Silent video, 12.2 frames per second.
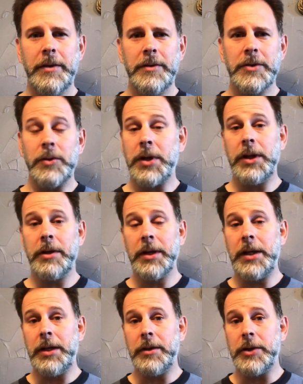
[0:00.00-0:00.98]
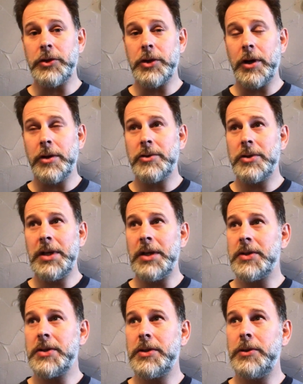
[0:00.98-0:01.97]
So clearly, the church
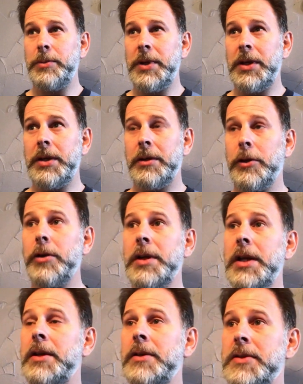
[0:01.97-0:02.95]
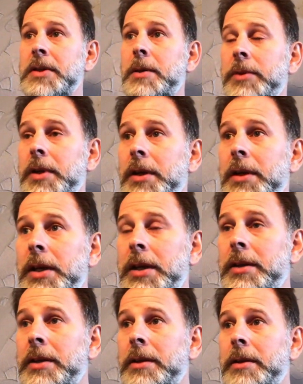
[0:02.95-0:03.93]
is to be learning something
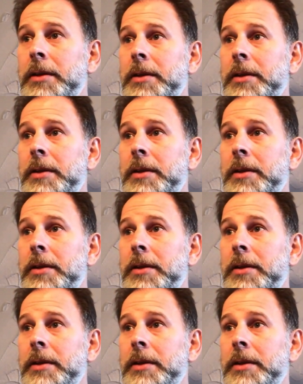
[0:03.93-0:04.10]
in the,